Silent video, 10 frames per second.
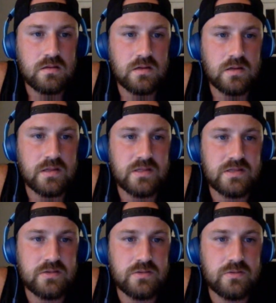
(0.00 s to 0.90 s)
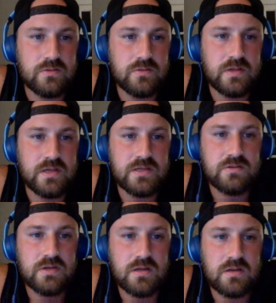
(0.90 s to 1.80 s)
Let's do the
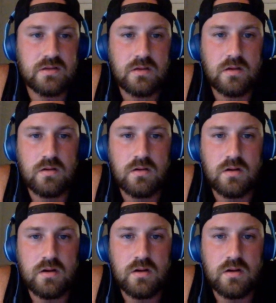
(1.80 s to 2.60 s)
history card.